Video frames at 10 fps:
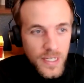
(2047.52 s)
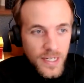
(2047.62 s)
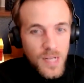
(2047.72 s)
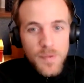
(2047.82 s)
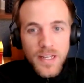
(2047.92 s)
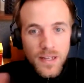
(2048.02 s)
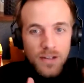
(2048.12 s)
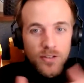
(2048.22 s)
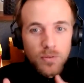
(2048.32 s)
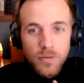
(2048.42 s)
coming in
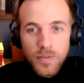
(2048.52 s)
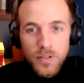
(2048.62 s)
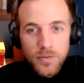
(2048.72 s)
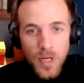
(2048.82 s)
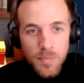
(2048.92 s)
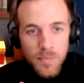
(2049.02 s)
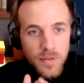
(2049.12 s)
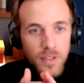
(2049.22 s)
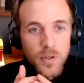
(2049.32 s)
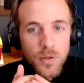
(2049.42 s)
to sort of disrupt
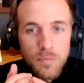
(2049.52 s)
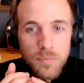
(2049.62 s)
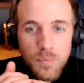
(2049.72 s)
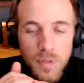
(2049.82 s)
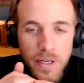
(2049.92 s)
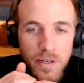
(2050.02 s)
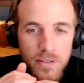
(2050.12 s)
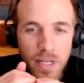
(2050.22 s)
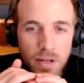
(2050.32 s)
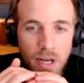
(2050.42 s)
the old
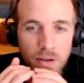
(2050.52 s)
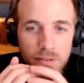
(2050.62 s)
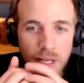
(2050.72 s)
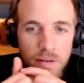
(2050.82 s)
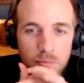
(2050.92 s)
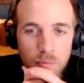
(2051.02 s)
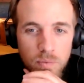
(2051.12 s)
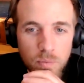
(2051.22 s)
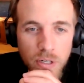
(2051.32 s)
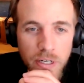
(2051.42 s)
players? How's that
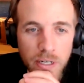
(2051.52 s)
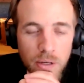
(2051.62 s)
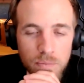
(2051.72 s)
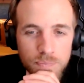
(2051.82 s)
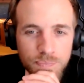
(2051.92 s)
working out?